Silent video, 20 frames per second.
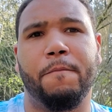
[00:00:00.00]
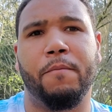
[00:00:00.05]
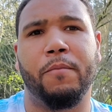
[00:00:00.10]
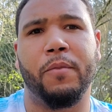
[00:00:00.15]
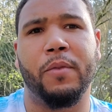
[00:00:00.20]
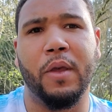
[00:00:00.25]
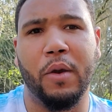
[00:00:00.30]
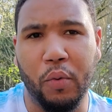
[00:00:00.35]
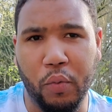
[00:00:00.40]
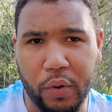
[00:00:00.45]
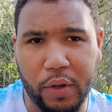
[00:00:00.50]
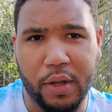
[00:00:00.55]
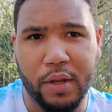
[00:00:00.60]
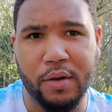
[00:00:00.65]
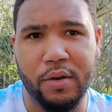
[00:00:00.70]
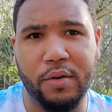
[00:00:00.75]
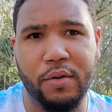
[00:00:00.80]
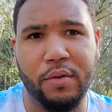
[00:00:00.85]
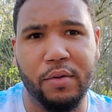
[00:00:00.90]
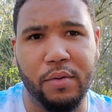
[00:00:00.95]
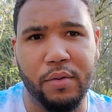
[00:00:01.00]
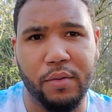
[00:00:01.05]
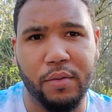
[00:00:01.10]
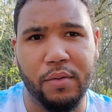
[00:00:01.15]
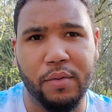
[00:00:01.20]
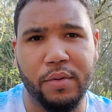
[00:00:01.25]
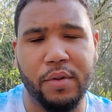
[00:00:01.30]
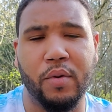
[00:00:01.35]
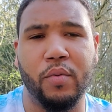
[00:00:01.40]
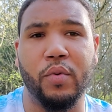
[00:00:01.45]
that we can do,
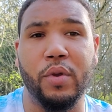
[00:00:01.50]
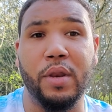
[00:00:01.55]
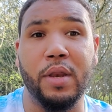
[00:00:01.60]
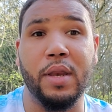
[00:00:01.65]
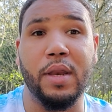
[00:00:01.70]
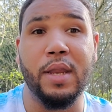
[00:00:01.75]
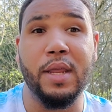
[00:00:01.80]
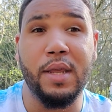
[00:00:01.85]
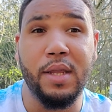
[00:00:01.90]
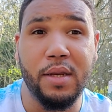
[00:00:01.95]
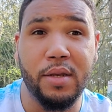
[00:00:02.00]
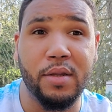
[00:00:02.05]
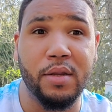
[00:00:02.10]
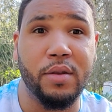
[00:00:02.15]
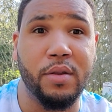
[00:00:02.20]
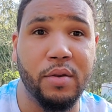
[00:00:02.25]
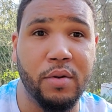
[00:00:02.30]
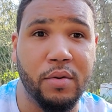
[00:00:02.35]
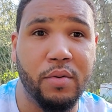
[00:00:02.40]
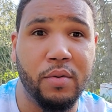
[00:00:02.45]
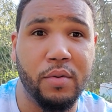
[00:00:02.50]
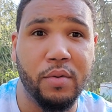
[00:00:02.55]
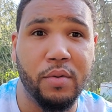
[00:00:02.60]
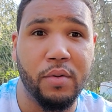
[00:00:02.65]
that we need to do